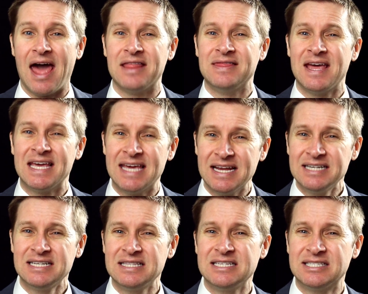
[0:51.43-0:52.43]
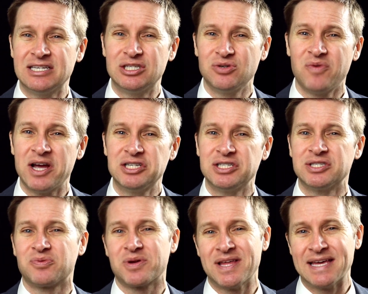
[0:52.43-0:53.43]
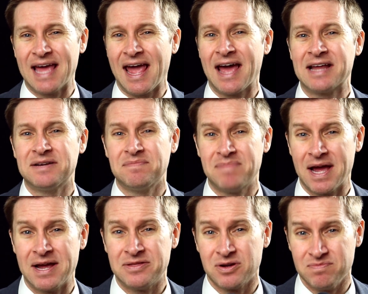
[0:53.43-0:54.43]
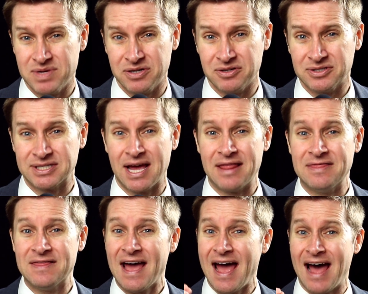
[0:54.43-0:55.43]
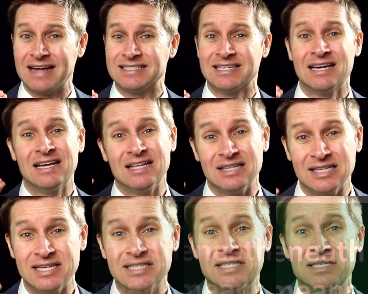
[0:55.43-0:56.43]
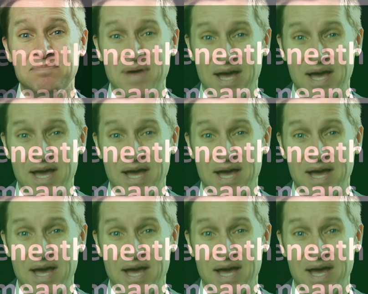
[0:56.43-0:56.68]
and they get into these situations where they can't pay their bills, and that leads to